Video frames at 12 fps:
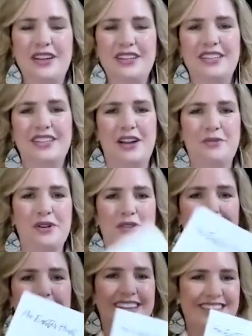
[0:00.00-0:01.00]
I wrote
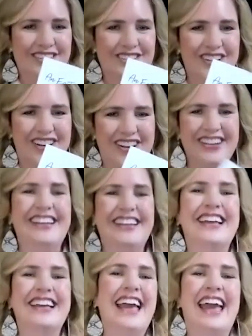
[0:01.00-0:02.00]
An Easter Heart,
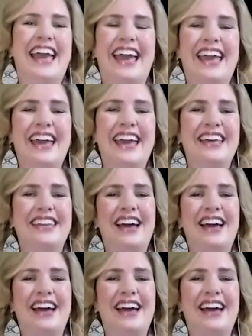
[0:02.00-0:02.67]
and